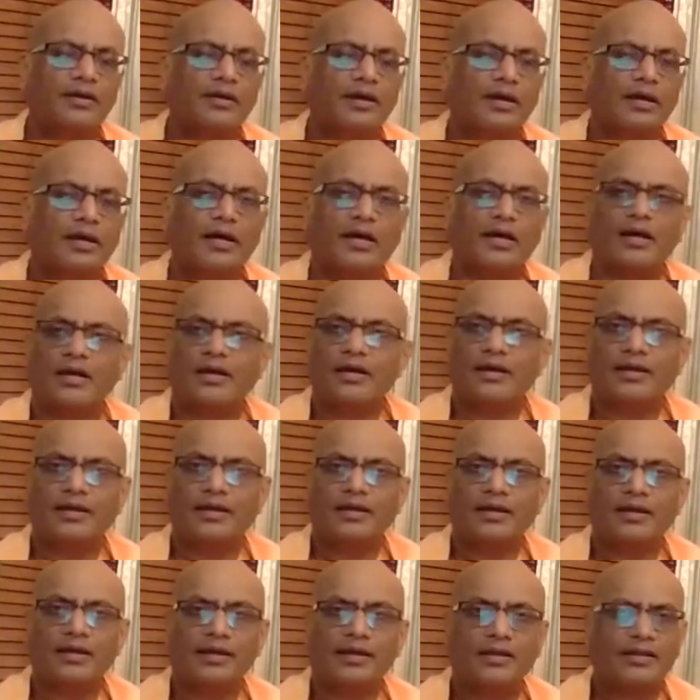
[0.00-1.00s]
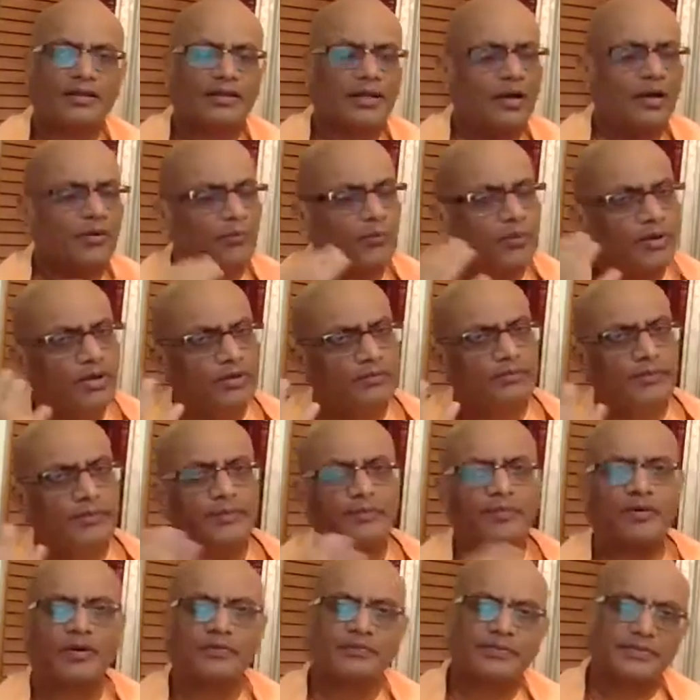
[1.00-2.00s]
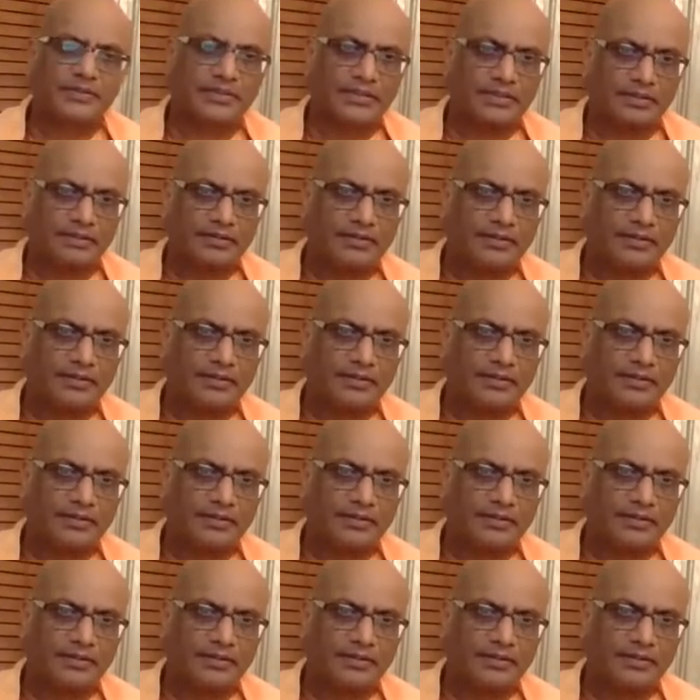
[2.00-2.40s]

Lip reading: one of my professor,